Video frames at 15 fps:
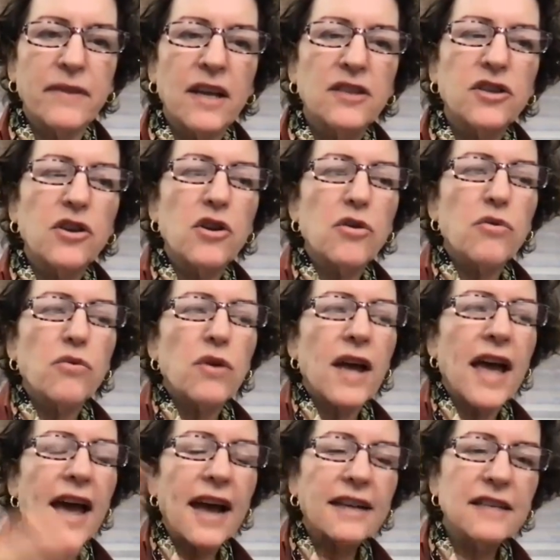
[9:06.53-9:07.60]
So you're
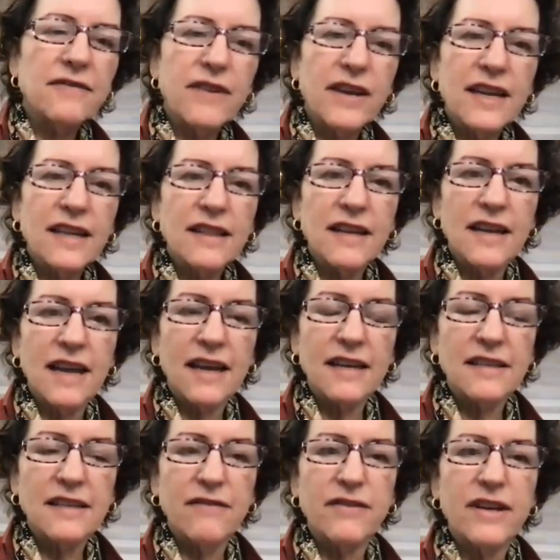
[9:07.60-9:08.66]
activating the
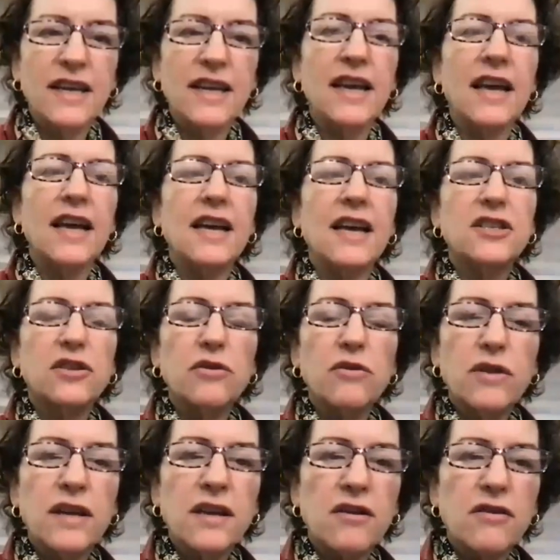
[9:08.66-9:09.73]
negativity,
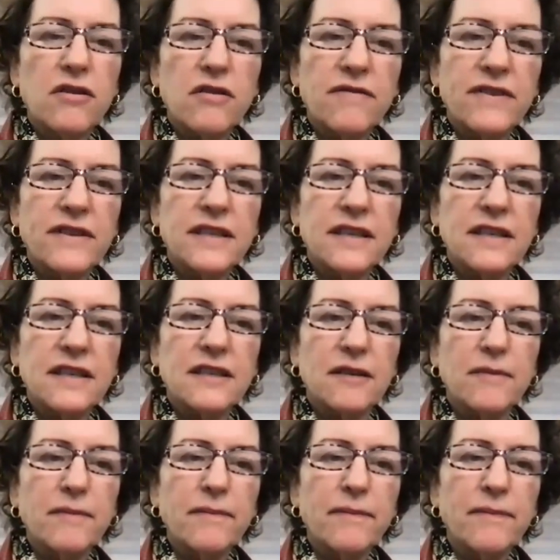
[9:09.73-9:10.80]
soothing your nervous
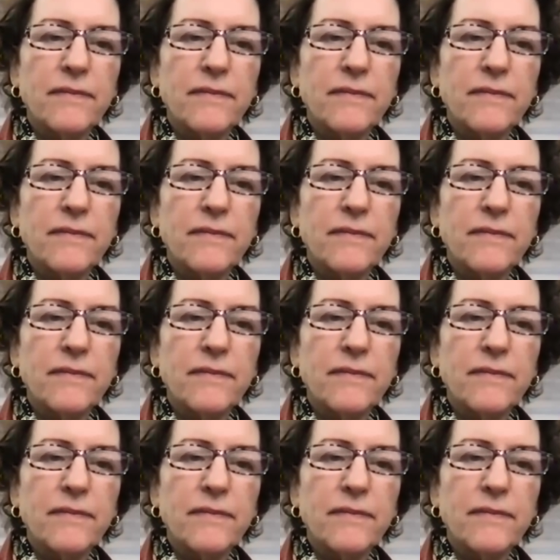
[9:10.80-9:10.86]
system,